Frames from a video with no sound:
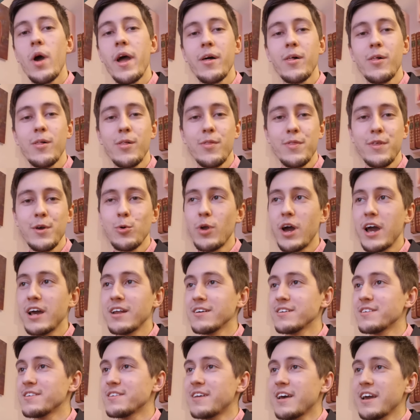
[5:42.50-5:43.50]
Well, the
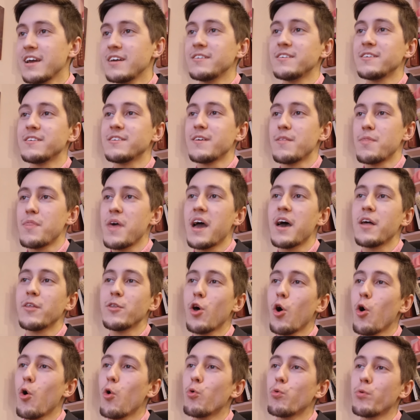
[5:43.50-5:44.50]
United States. There are
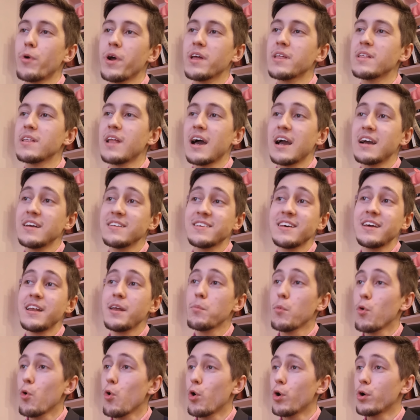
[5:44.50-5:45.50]
no red lines
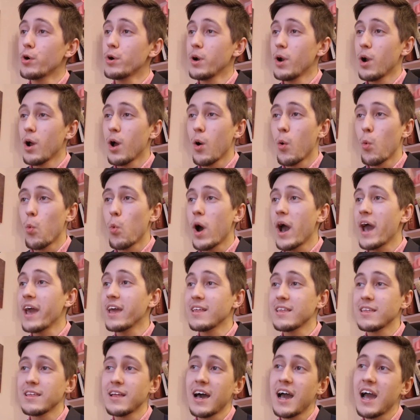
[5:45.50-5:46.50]
anymore.
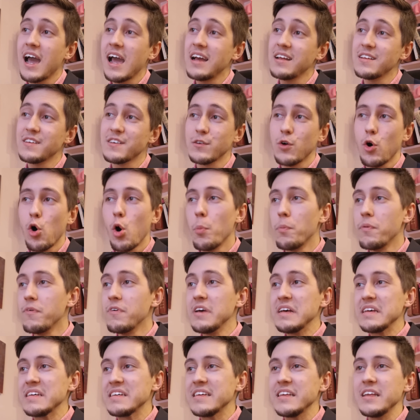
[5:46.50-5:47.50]
White lines
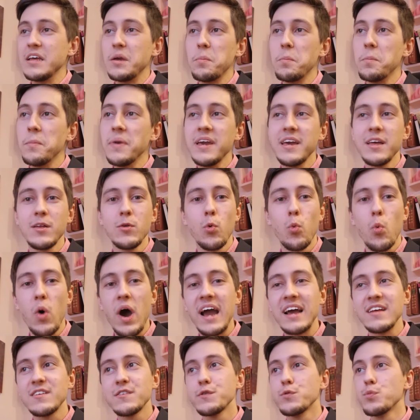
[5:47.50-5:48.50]
obviously mean
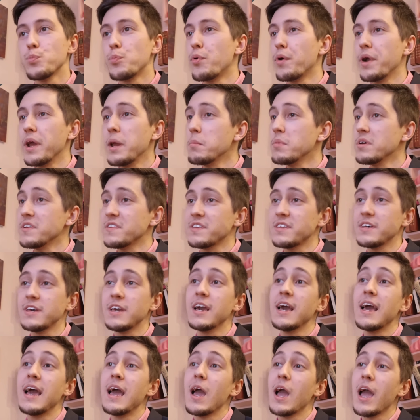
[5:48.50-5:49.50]
white
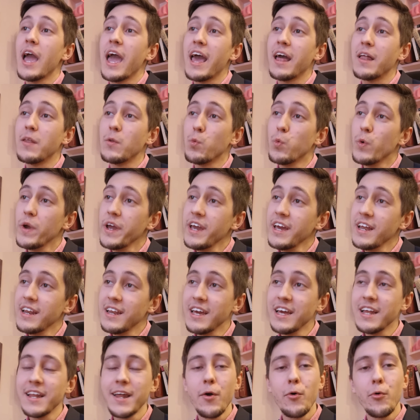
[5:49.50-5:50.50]
supremacy. And we
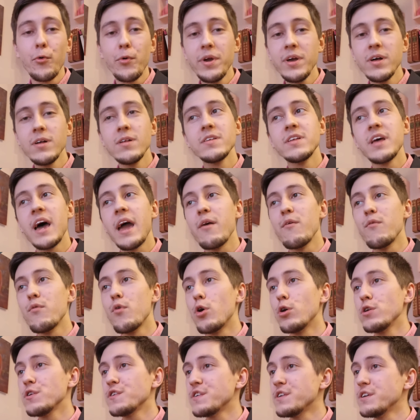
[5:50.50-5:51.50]
need a real
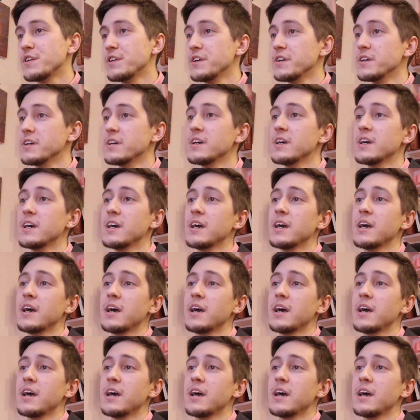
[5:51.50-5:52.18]
diversity.